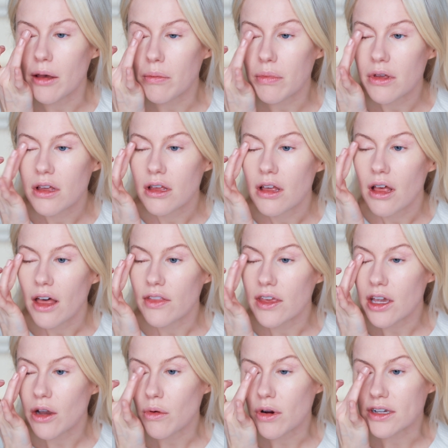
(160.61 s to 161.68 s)
I
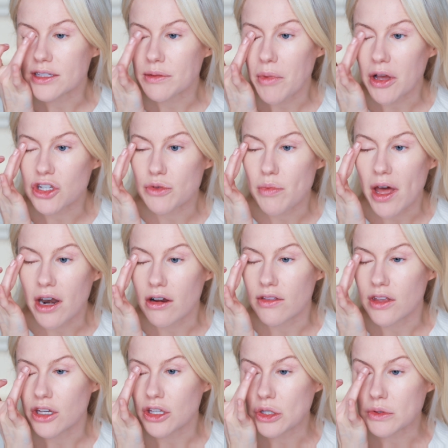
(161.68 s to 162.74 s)
think it works much better
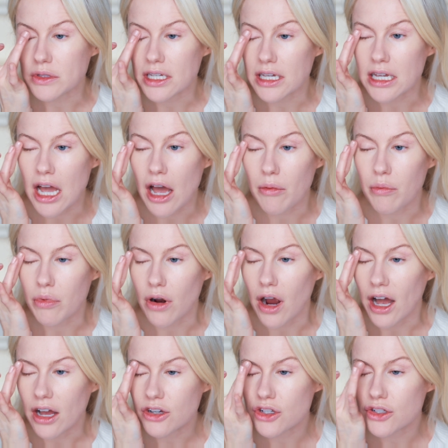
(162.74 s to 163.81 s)
than using a
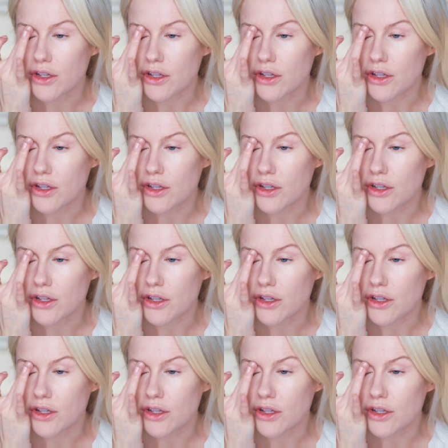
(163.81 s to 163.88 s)
brush.